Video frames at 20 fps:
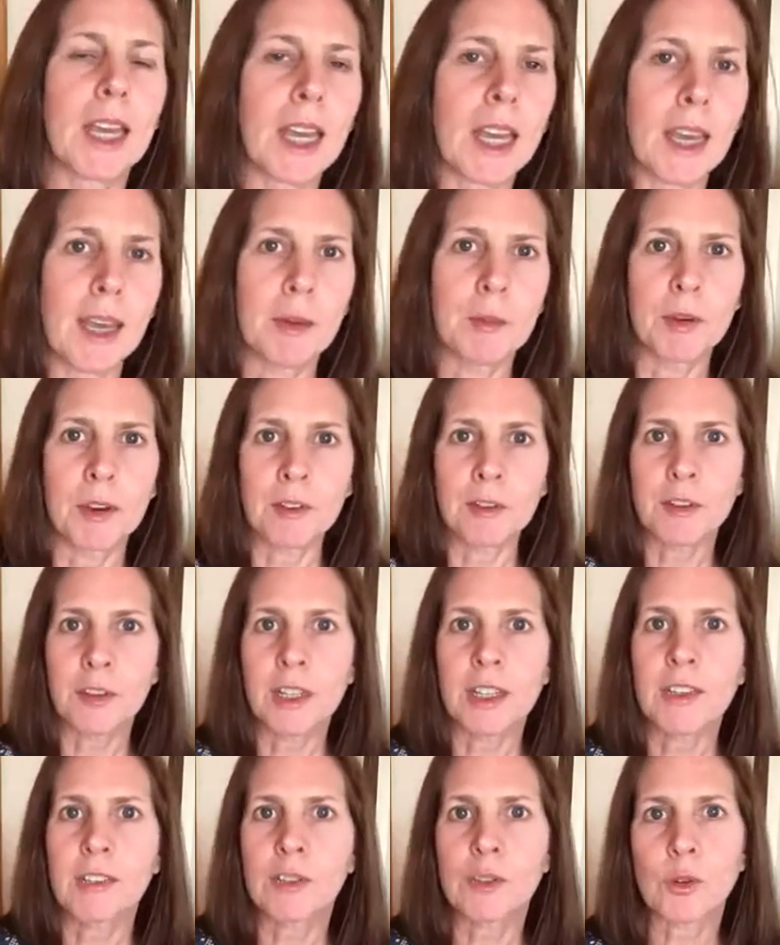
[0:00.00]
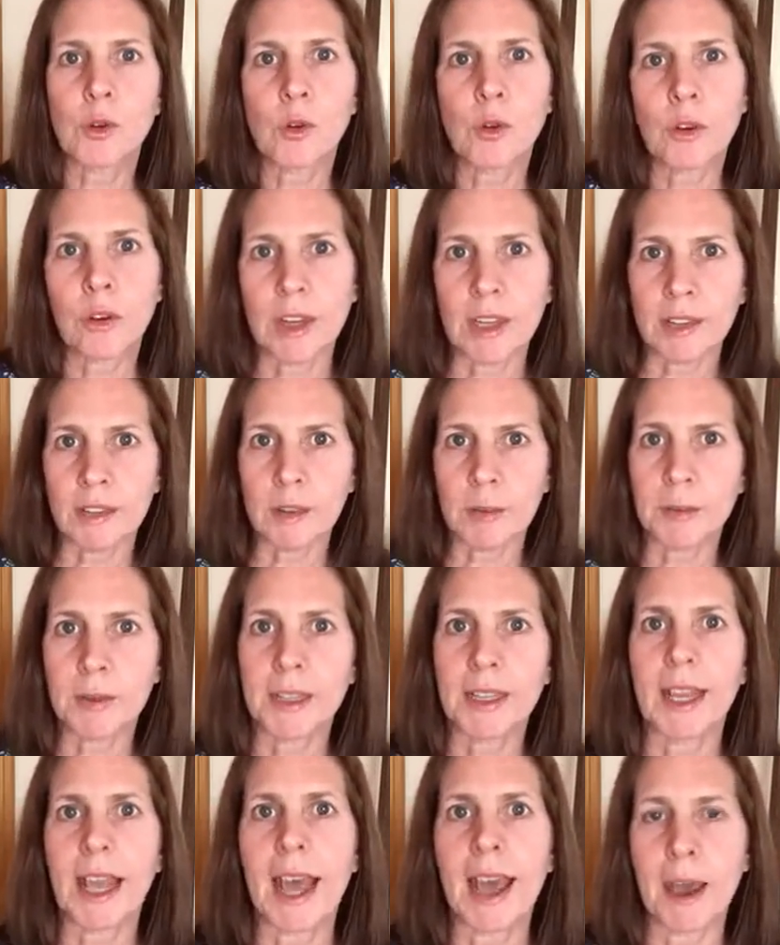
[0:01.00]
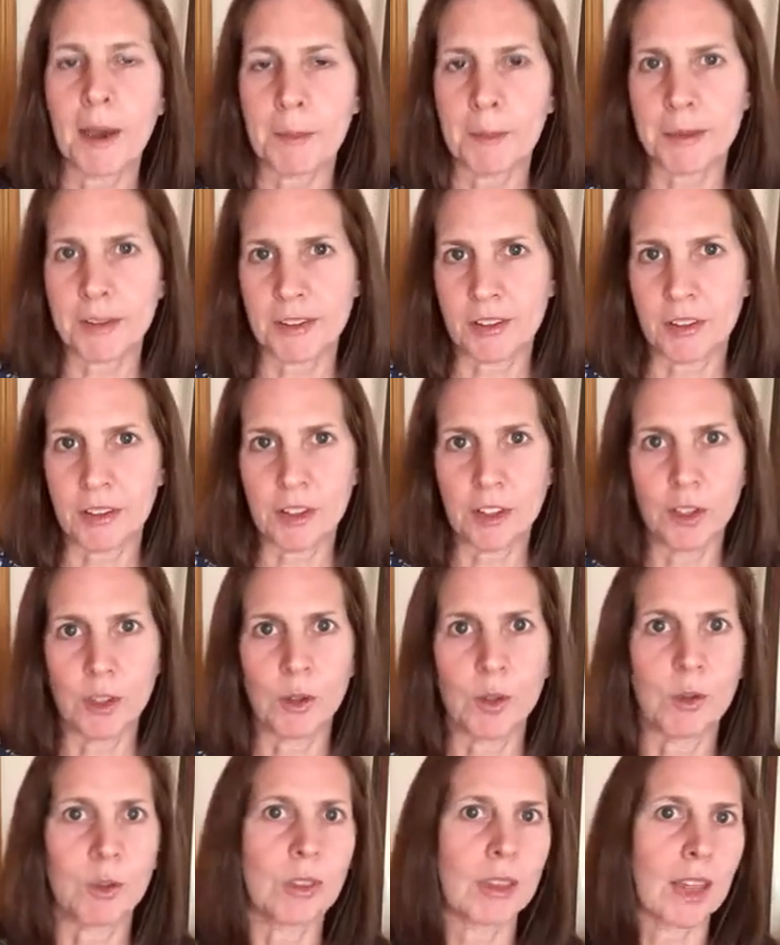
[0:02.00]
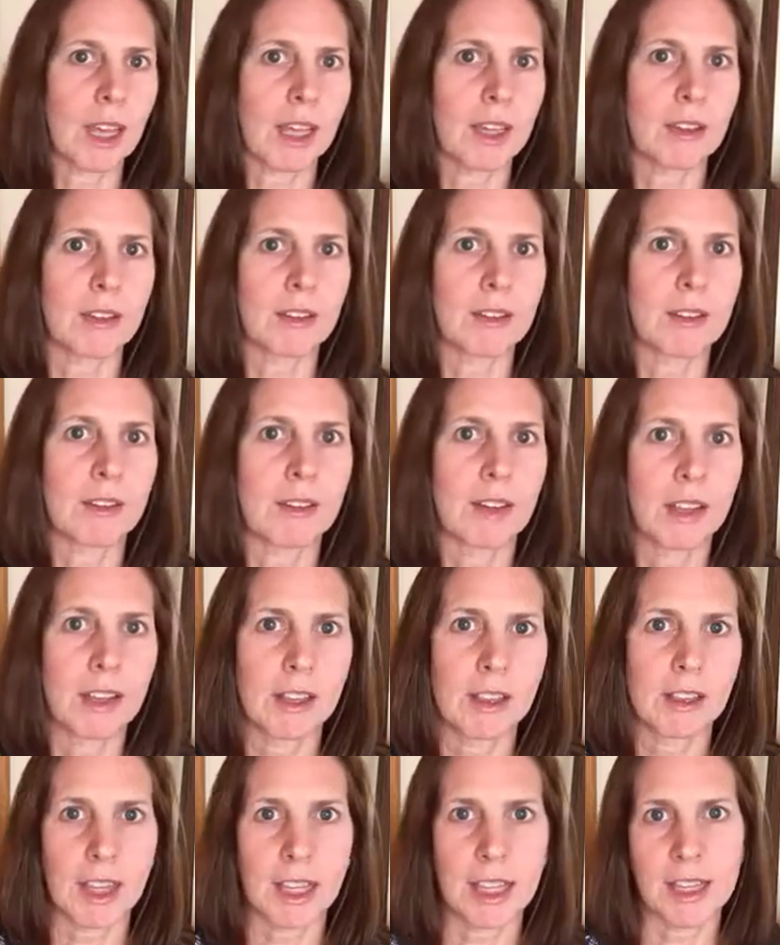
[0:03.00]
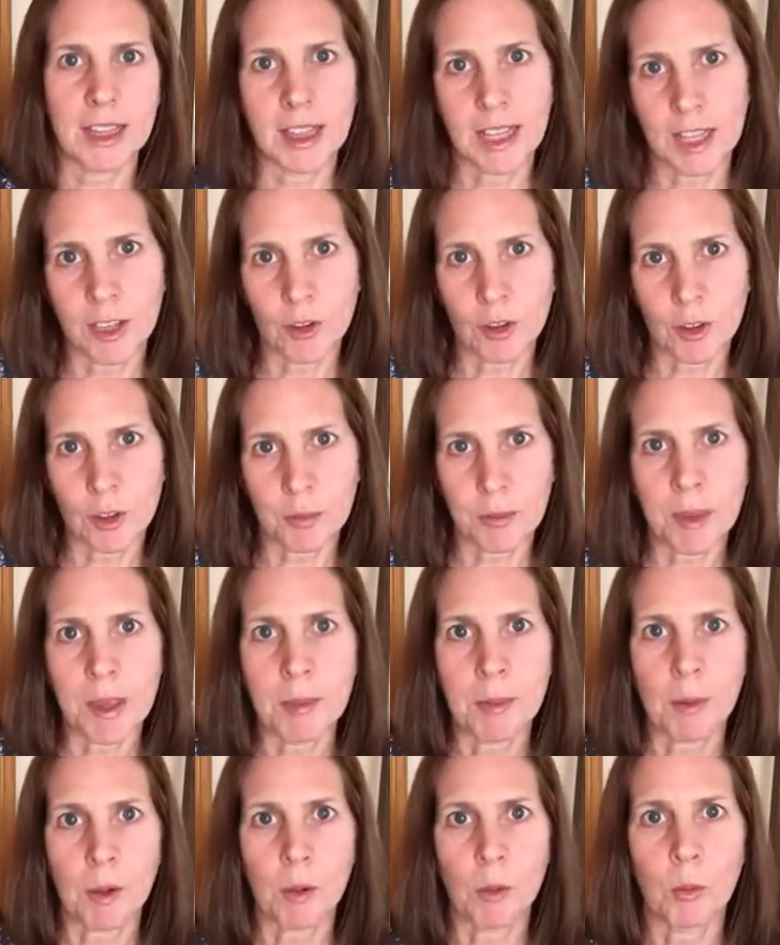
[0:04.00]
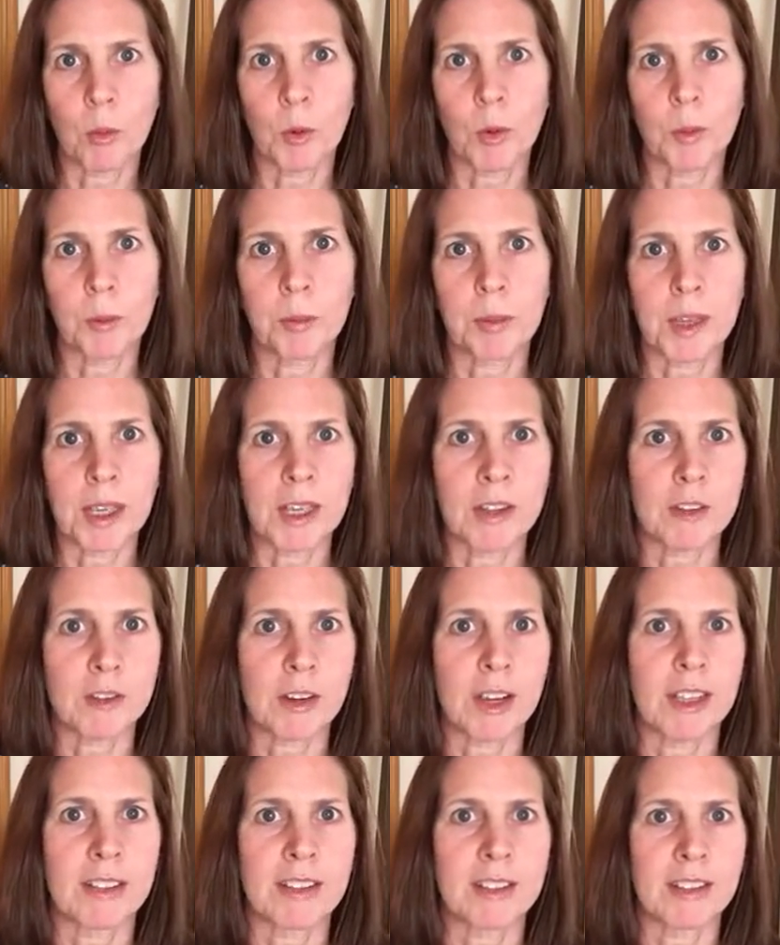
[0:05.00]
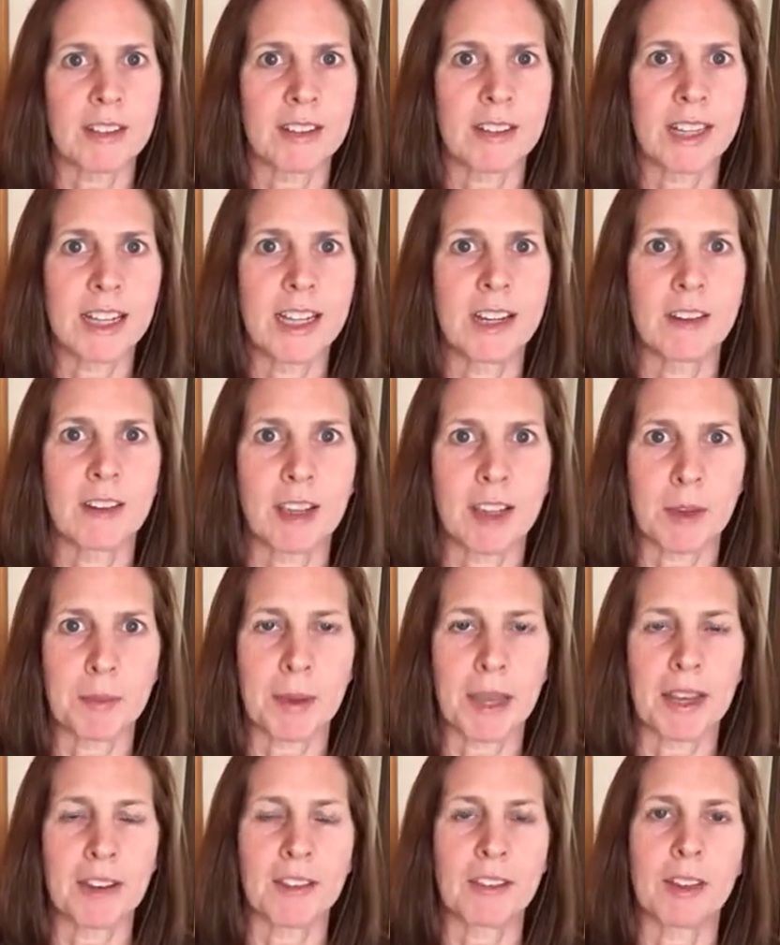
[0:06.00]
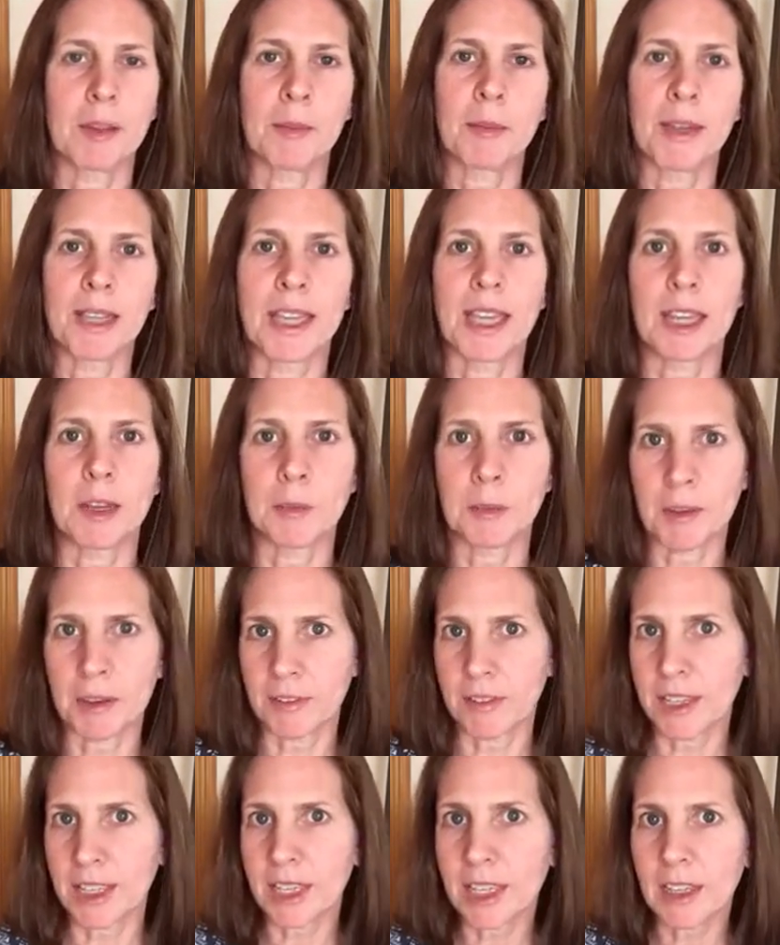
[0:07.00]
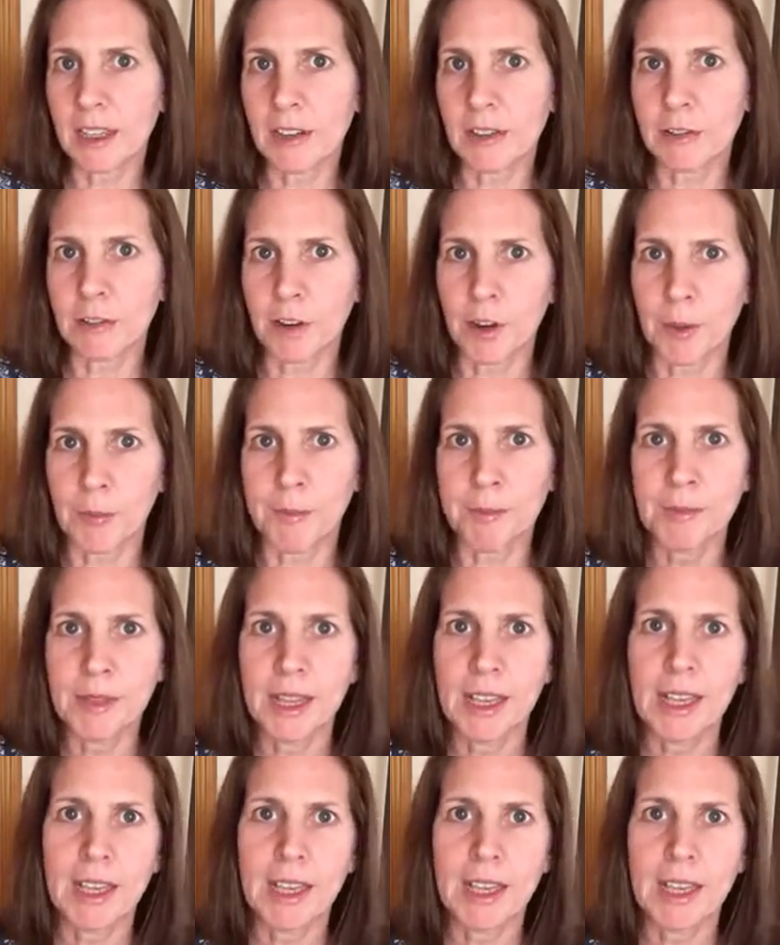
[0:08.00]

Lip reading: a funny story, something that happened to you that you think other people would be interested in hearing about. They might get a bit of a giggle from.